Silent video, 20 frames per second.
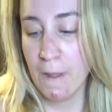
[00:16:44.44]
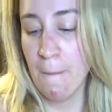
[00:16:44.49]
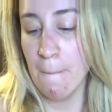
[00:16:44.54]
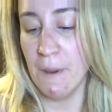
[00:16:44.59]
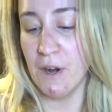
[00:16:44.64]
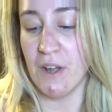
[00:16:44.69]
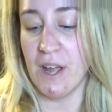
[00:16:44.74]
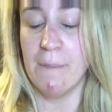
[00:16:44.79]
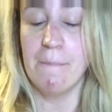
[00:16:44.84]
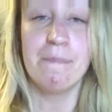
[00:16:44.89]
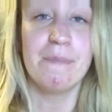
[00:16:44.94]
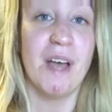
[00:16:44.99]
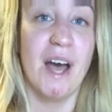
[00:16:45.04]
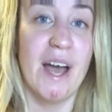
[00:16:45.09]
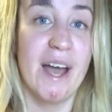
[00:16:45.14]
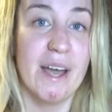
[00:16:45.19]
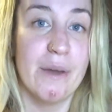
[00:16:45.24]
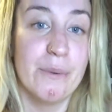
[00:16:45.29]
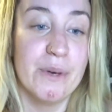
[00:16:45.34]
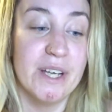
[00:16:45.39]
But okay,
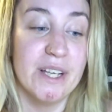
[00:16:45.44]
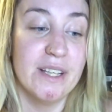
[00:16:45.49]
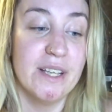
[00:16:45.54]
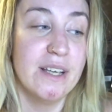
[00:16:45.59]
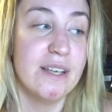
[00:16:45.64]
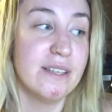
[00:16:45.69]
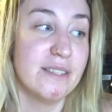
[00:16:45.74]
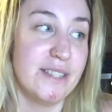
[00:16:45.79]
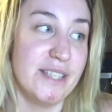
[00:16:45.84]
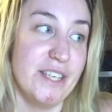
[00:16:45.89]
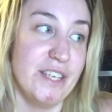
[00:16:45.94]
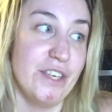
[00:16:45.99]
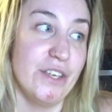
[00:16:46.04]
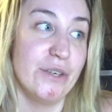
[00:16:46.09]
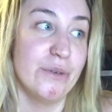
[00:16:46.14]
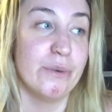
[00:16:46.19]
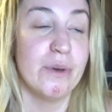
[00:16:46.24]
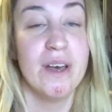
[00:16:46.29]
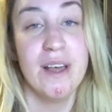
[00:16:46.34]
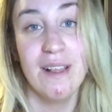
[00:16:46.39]
I will see
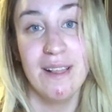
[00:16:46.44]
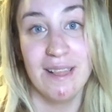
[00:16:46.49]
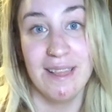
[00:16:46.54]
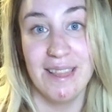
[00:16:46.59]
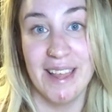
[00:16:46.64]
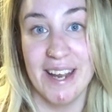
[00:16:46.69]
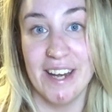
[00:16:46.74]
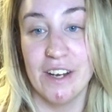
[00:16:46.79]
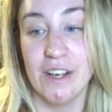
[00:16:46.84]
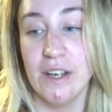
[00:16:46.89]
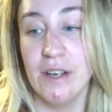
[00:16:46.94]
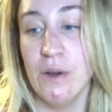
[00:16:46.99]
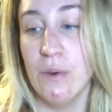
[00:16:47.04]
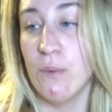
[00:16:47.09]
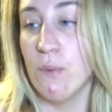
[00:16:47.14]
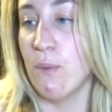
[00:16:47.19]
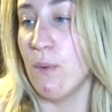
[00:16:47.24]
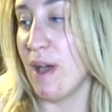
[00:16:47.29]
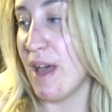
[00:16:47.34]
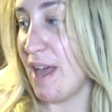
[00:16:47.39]
you later
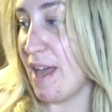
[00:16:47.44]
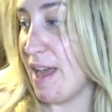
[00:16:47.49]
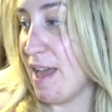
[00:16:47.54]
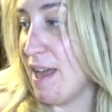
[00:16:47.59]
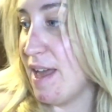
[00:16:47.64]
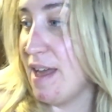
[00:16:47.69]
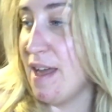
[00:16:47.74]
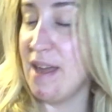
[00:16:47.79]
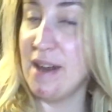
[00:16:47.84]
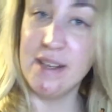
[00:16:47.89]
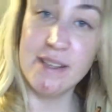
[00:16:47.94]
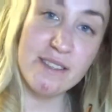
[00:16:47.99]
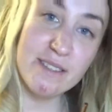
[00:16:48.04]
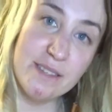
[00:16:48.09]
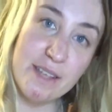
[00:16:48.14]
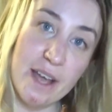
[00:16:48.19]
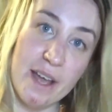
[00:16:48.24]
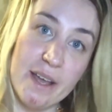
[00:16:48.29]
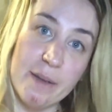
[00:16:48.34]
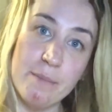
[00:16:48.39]
when
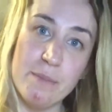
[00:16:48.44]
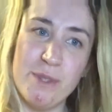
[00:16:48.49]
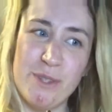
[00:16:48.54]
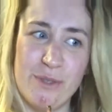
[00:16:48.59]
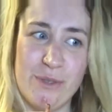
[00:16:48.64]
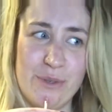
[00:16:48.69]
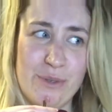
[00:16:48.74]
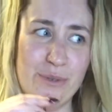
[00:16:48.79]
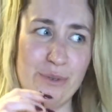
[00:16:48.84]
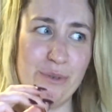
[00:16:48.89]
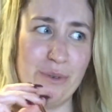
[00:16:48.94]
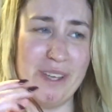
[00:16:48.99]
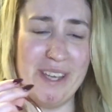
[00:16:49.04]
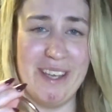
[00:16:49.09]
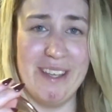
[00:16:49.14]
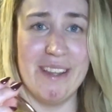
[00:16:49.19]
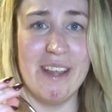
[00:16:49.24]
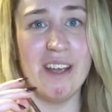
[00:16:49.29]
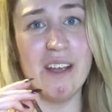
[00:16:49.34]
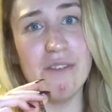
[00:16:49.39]
it's time to
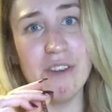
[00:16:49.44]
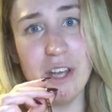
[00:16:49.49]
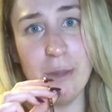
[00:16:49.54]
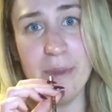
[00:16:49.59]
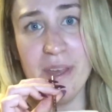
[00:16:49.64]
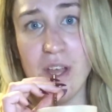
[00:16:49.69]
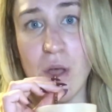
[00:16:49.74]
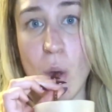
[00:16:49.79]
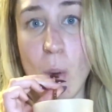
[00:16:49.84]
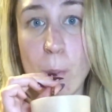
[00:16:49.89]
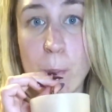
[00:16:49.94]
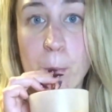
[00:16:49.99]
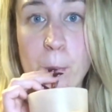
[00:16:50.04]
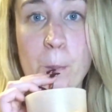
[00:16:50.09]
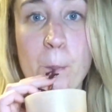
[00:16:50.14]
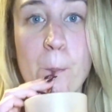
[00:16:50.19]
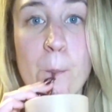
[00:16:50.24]
eat like a real meal. All